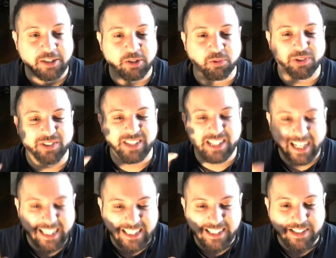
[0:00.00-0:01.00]
Real
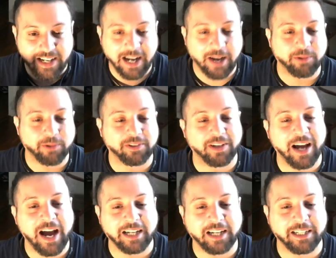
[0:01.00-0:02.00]
tight sound,
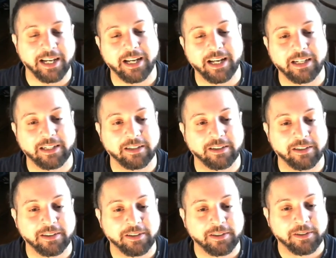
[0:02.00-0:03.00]
high gain,
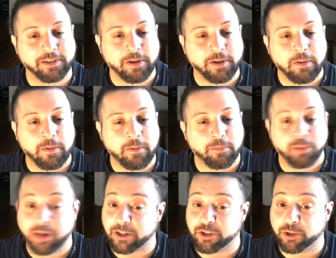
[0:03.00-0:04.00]
but
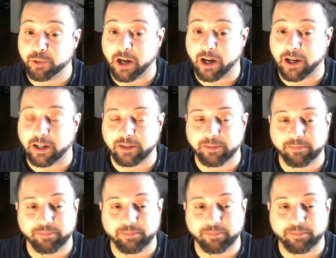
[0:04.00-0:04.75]
not too high.